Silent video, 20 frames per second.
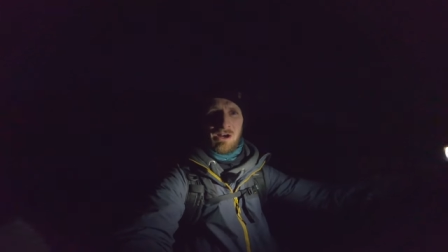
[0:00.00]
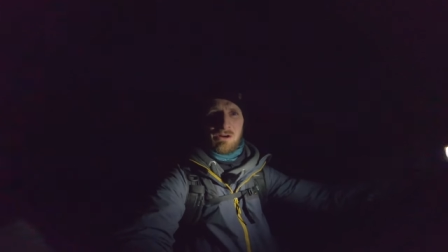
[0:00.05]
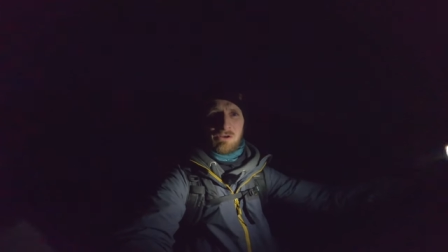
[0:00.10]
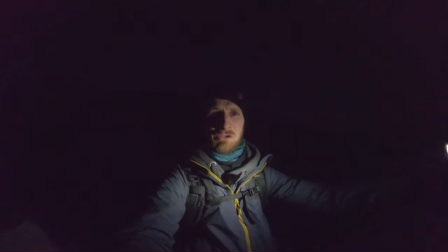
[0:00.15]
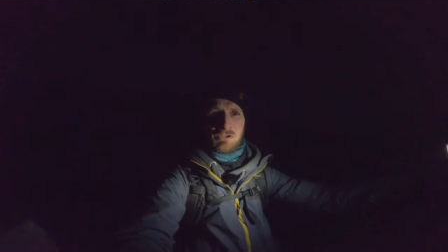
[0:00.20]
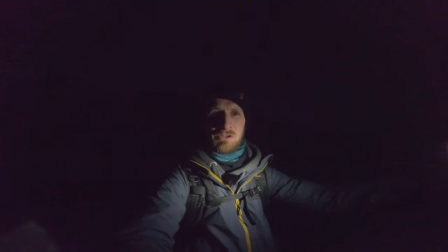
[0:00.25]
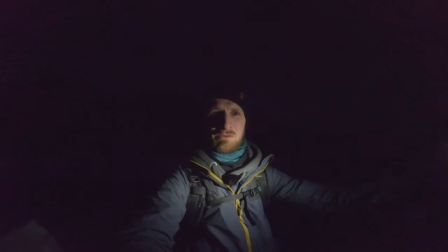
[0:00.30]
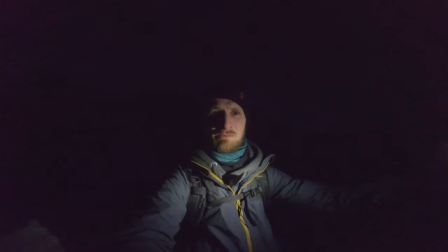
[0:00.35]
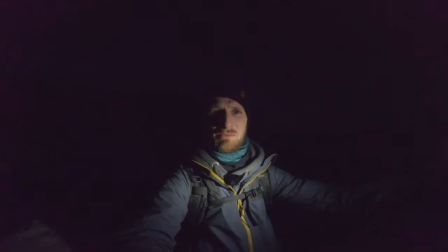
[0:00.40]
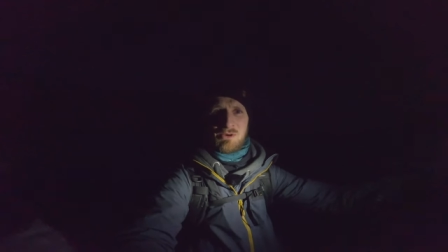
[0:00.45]
Well,
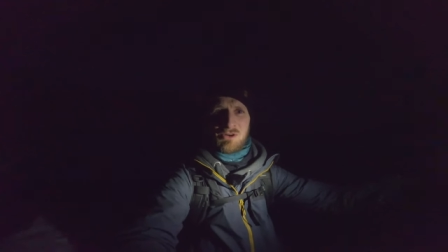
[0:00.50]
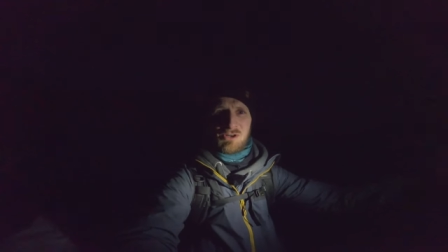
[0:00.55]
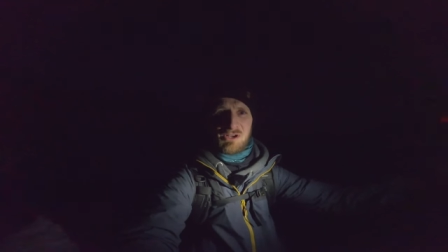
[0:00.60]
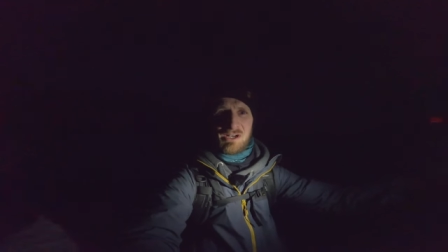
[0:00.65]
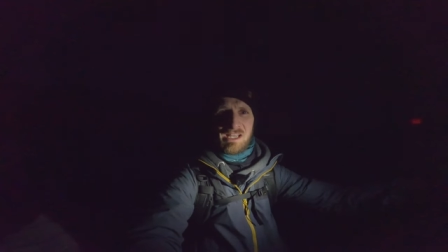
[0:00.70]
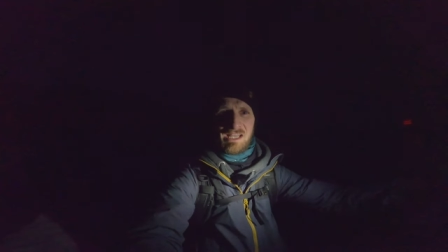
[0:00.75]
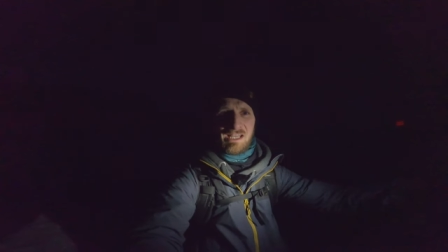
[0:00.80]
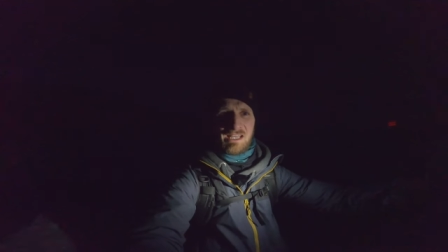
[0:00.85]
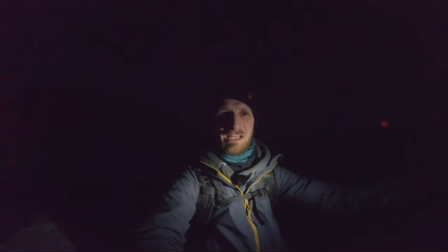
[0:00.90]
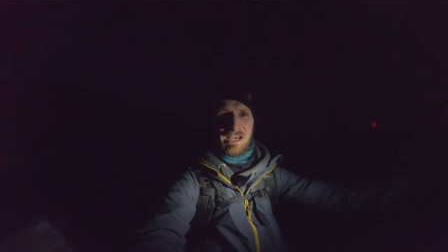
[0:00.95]
good
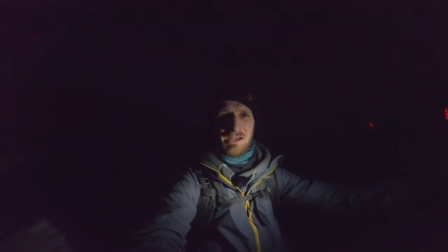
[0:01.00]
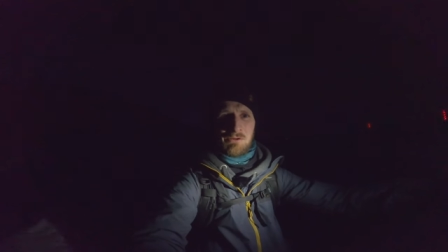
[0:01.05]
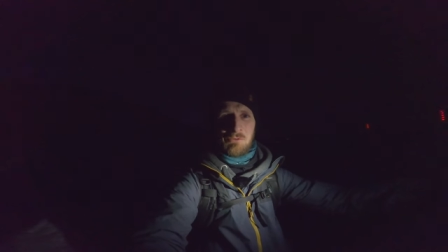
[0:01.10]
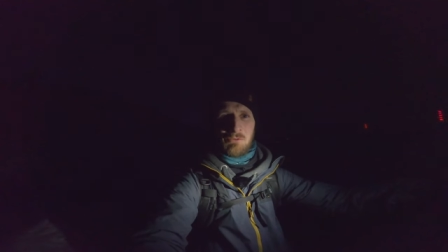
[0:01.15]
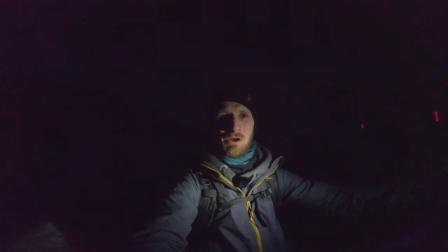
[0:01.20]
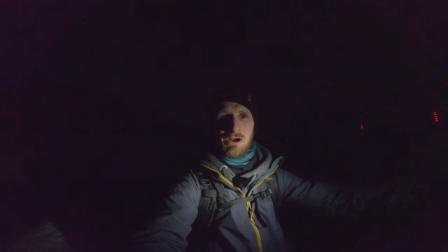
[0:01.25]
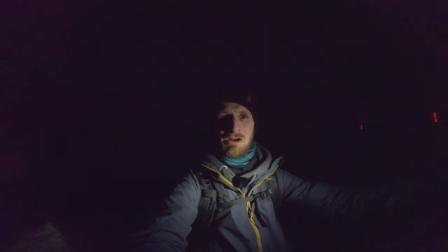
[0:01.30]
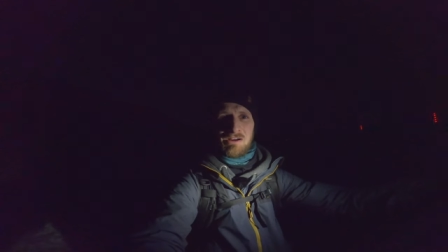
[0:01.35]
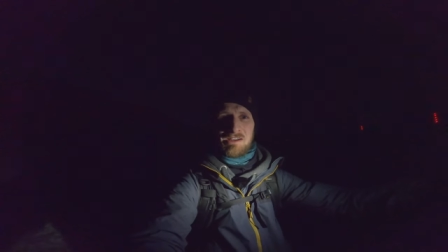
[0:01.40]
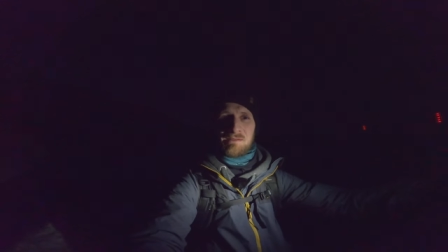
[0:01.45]
morning and
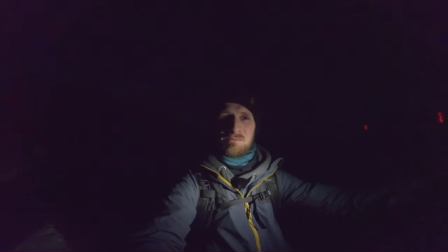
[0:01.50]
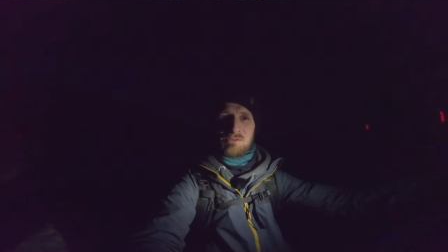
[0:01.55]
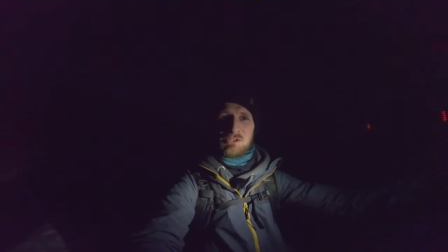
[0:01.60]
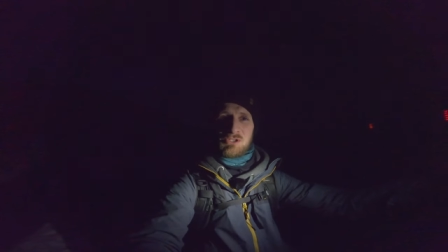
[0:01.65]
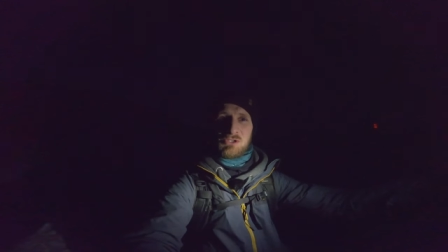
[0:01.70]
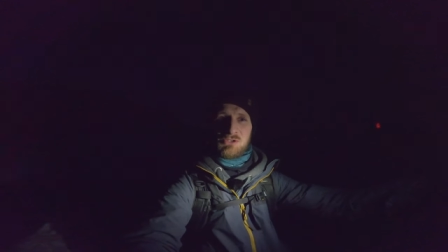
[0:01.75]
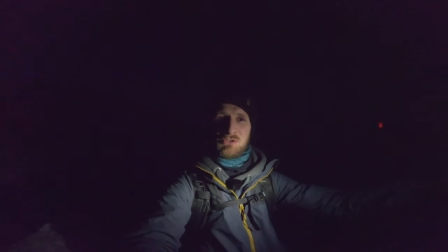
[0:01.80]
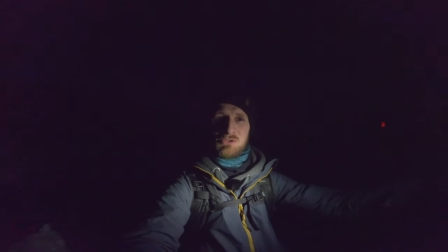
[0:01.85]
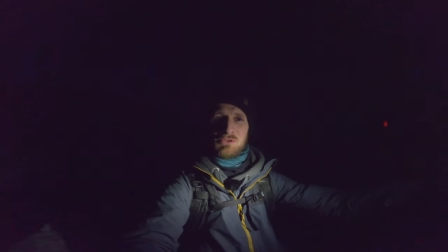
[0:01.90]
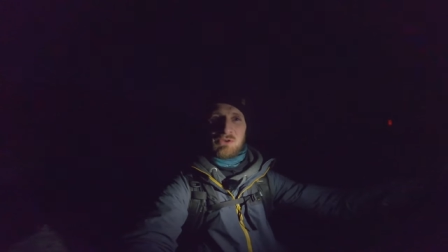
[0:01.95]
welcome
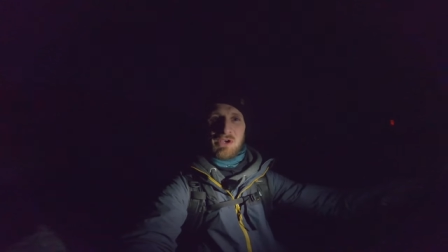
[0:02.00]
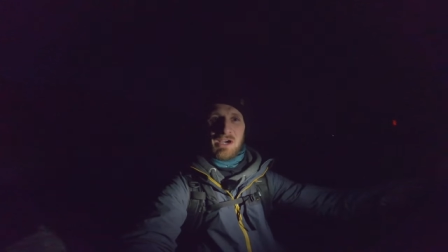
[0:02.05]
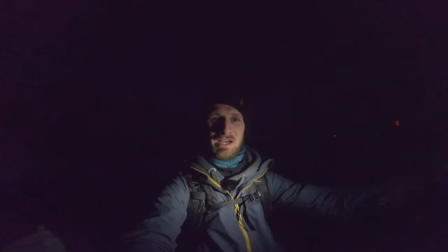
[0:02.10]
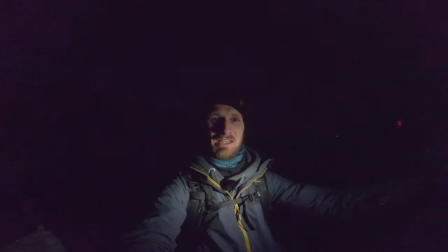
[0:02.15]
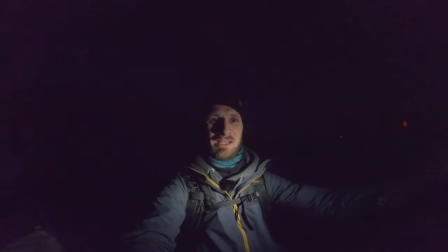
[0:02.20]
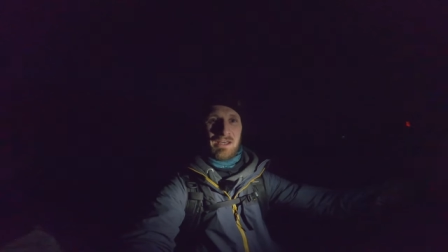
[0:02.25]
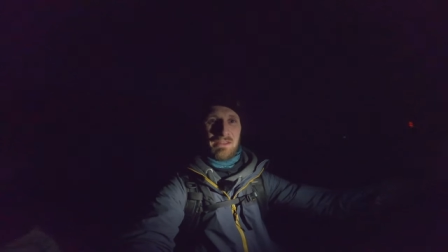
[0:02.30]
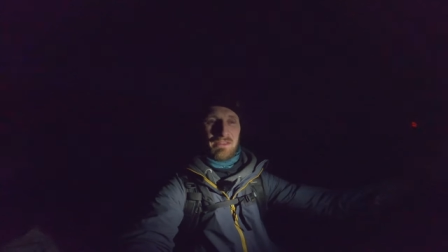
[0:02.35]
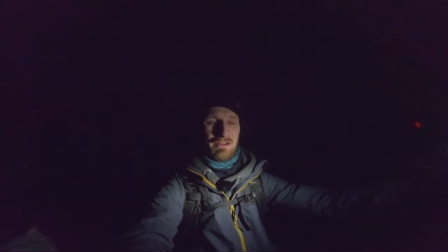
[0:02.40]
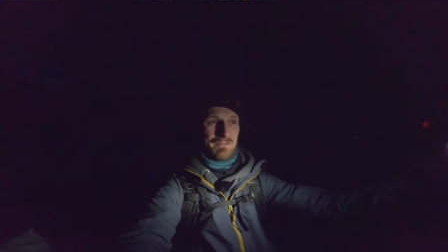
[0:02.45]
to
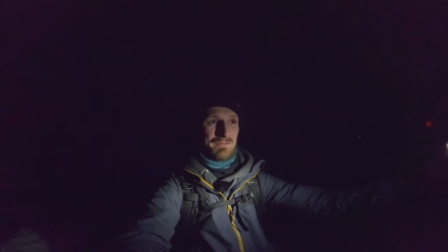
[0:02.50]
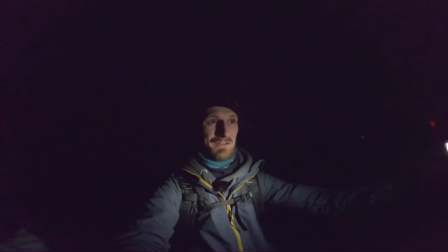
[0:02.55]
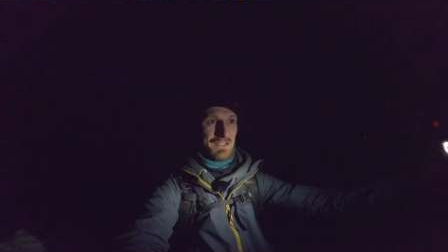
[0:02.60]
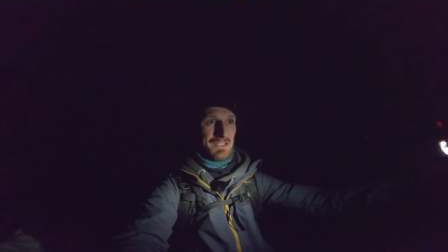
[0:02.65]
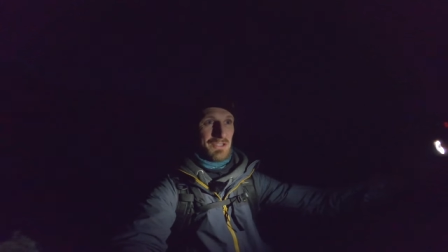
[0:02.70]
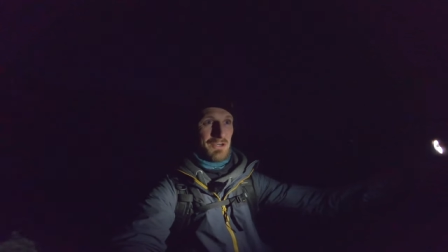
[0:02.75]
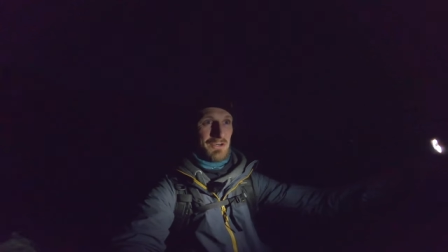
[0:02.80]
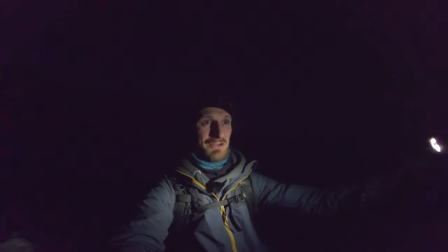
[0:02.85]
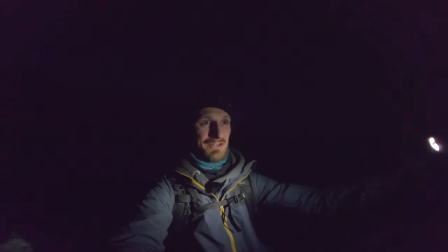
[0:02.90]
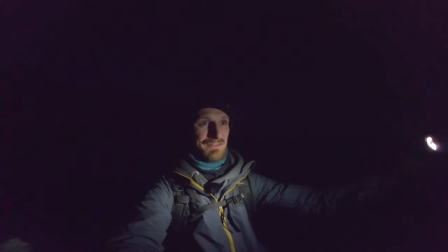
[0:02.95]
another
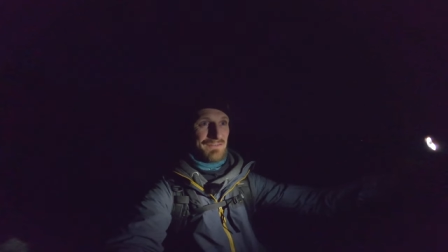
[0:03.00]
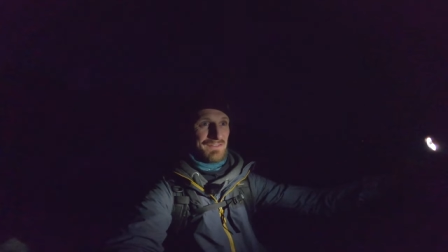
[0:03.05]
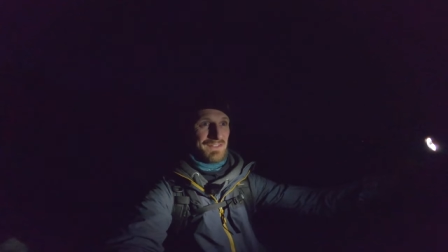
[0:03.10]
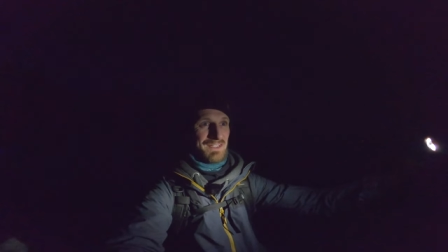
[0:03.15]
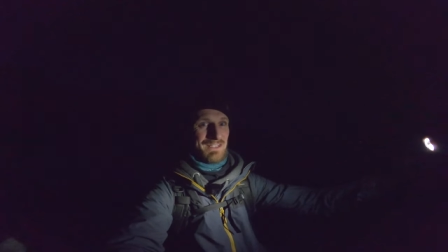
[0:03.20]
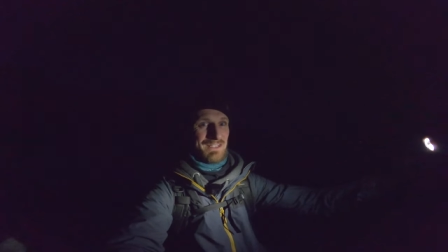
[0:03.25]
photography